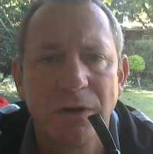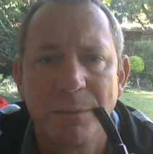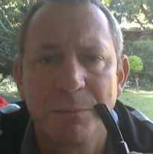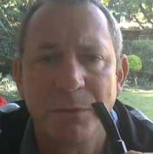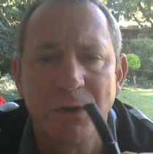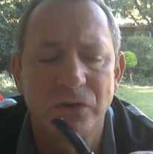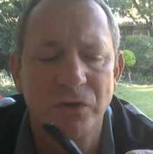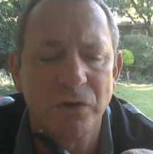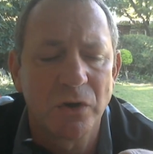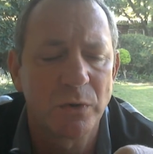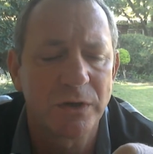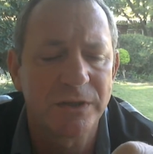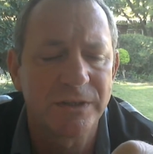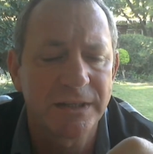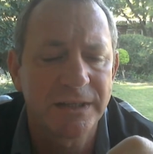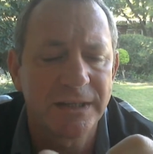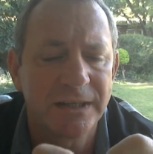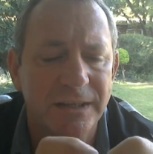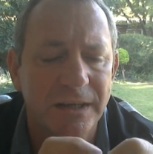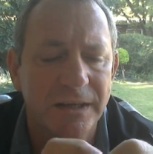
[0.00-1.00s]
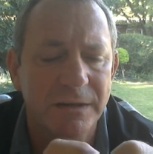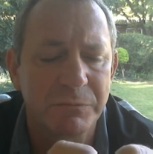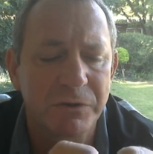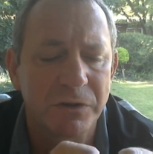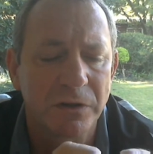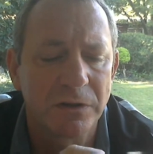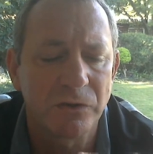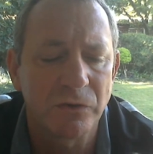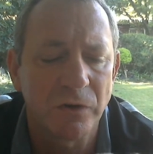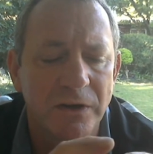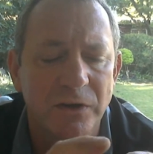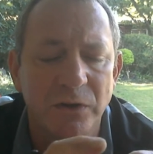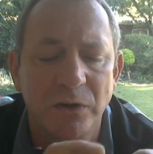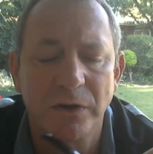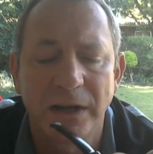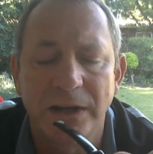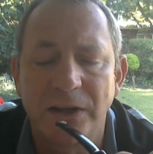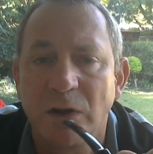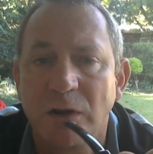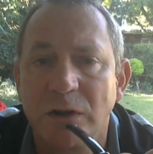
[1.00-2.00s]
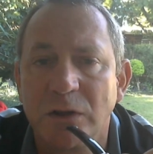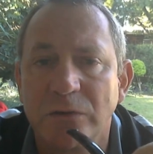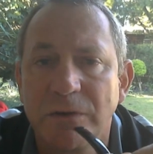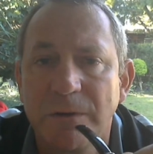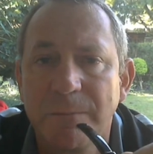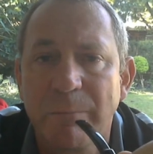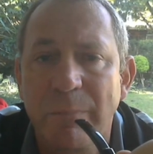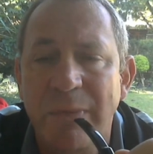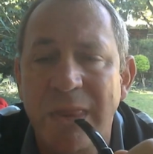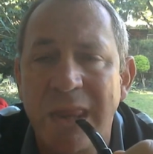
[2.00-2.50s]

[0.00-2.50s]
I'm not sure what's in it. I'm still trying to get hold of him.